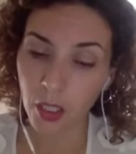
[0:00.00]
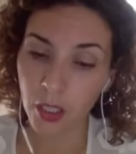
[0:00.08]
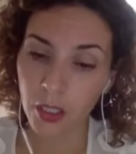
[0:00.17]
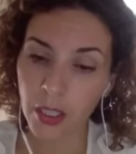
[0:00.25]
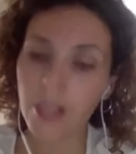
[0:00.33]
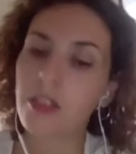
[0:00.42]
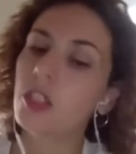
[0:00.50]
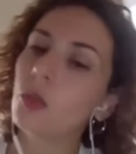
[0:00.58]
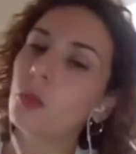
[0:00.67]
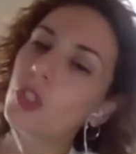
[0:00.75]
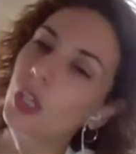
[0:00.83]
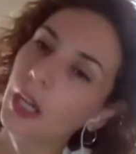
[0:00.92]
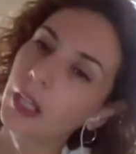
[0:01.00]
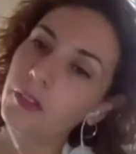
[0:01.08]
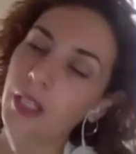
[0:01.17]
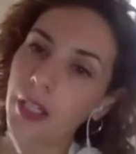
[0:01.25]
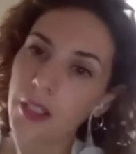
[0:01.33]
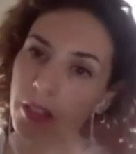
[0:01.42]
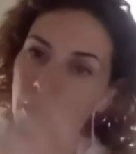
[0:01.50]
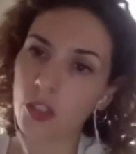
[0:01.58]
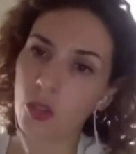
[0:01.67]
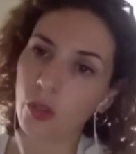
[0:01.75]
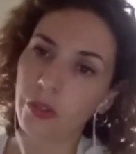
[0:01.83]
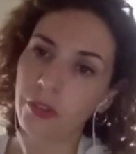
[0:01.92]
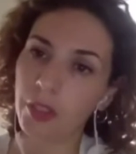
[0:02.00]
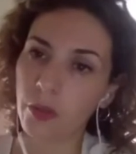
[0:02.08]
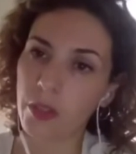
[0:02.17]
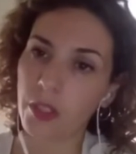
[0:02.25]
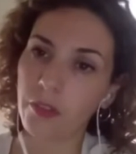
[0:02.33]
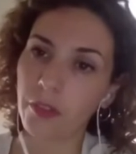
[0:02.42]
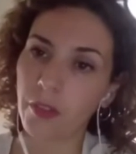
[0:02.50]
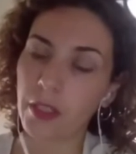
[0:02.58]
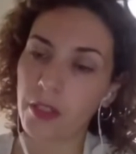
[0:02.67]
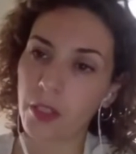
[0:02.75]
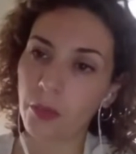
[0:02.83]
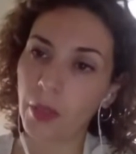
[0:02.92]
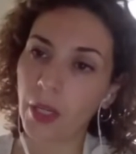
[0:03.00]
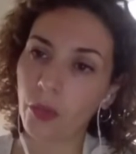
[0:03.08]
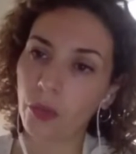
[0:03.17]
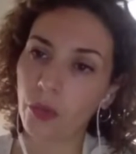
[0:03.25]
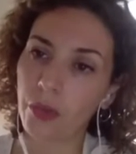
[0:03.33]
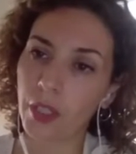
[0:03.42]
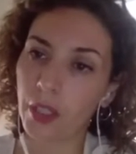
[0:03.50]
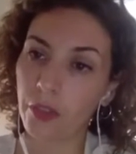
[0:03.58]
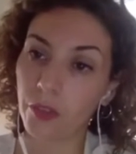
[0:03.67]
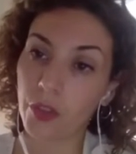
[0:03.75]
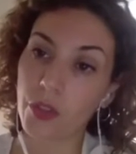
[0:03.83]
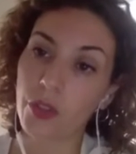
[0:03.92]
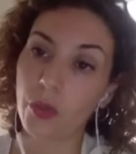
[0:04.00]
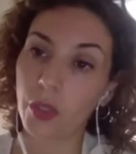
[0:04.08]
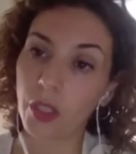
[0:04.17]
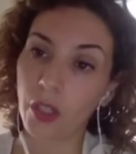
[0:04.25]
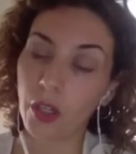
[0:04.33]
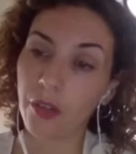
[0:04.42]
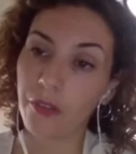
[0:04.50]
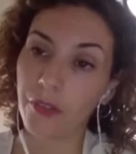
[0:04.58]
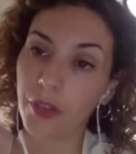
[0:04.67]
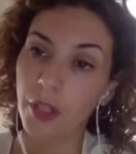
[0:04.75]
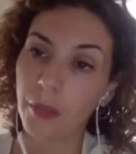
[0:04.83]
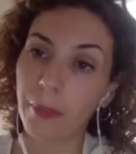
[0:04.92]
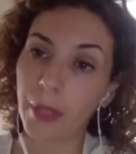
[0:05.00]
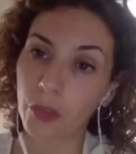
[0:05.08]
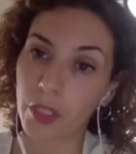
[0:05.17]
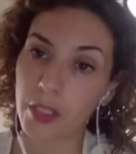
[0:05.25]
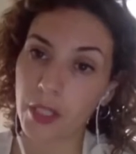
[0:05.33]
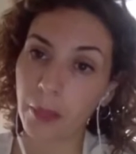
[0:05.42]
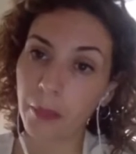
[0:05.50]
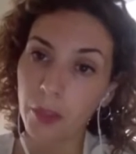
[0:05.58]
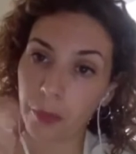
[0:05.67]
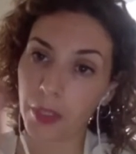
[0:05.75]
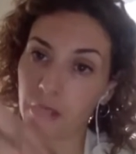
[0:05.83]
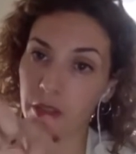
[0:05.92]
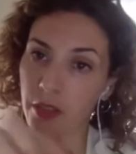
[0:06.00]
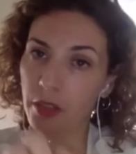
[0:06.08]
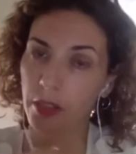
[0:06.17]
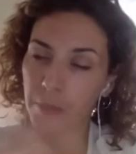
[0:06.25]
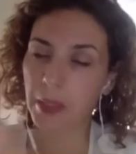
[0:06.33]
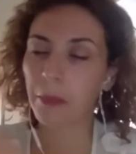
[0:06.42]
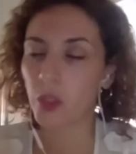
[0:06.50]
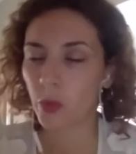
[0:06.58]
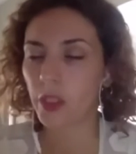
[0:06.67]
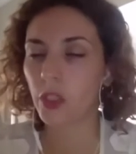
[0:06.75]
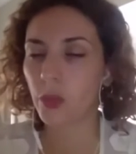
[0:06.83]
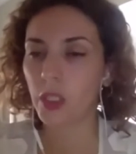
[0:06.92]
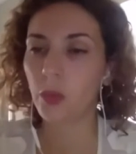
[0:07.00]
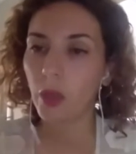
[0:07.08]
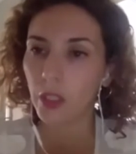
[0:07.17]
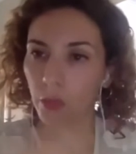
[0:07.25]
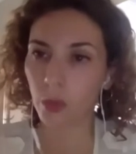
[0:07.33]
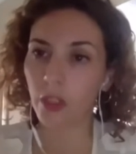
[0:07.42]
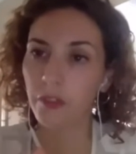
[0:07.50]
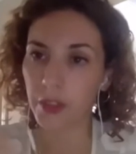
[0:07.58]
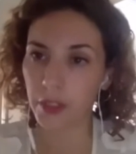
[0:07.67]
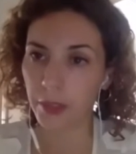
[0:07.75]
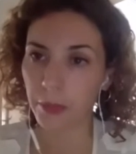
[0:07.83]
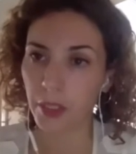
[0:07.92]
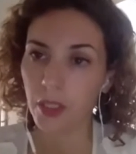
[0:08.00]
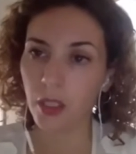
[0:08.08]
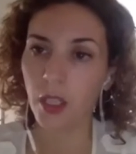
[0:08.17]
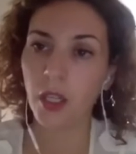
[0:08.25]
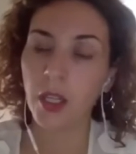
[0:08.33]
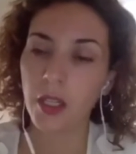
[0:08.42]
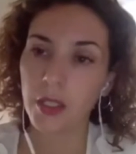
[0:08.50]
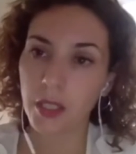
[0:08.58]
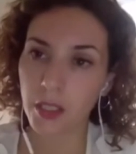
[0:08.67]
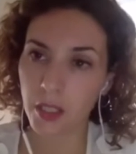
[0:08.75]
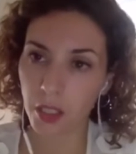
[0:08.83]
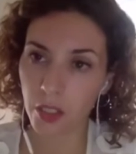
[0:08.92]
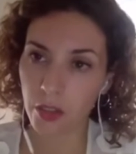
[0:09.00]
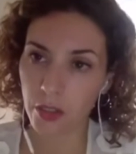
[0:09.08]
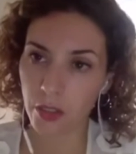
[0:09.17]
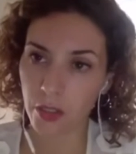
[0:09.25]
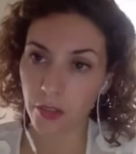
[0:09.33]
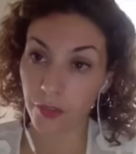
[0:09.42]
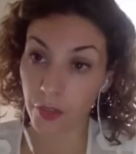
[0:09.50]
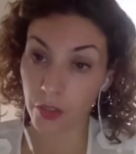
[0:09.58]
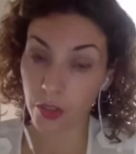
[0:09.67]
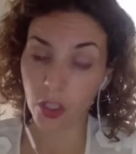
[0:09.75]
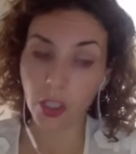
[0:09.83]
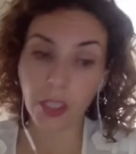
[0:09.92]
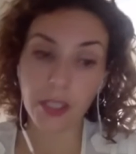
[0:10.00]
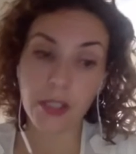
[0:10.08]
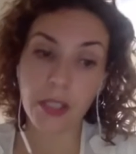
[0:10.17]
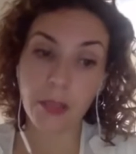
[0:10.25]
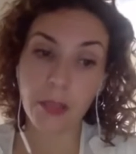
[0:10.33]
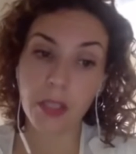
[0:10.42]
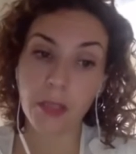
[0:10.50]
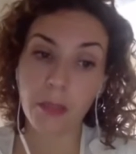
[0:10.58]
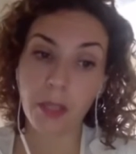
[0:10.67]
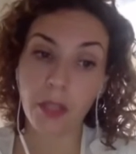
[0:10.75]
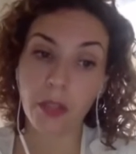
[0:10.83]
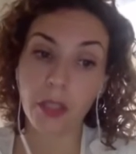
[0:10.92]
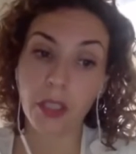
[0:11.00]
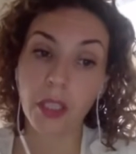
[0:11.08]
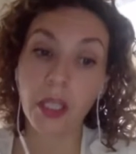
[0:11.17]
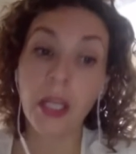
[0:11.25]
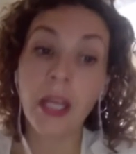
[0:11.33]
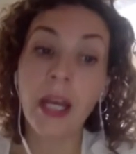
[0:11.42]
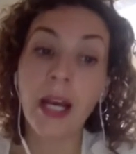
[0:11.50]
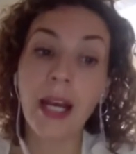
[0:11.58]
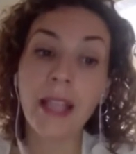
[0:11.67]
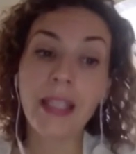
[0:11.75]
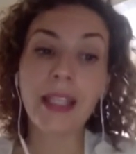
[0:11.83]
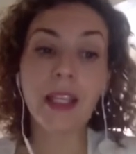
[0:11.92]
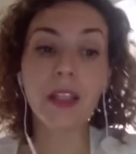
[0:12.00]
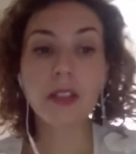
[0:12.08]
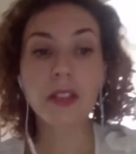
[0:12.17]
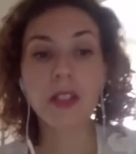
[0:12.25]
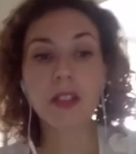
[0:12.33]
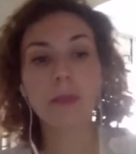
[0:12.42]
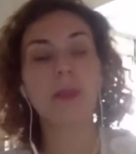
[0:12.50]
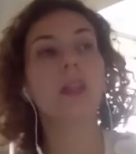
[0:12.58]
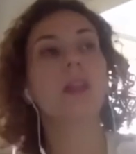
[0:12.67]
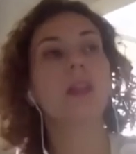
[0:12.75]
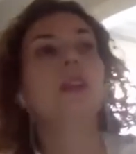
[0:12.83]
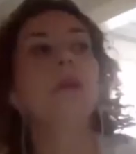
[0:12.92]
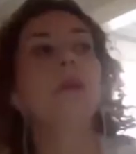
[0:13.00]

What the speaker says: next year, which kind of ties into a series of events around the anniversary of the Belgrade summit, because in September 2021, it will obviously be 60 years since the first non-aligned summit in Belgrade. And I'd like to say something a little